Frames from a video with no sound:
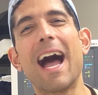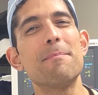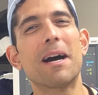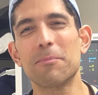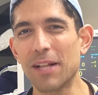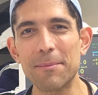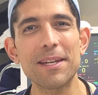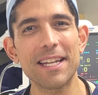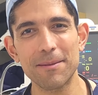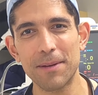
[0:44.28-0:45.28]
I'm not
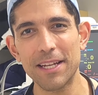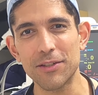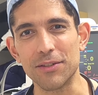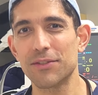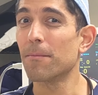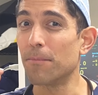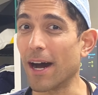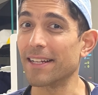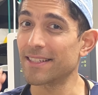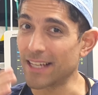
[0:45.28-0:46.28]
blaming any patients,
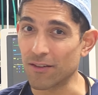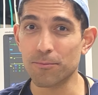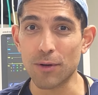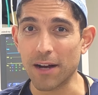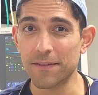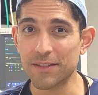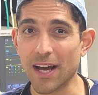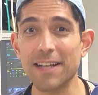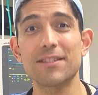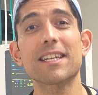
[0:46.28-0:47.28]
but
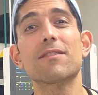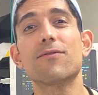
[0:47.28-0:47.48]
self-prophesying and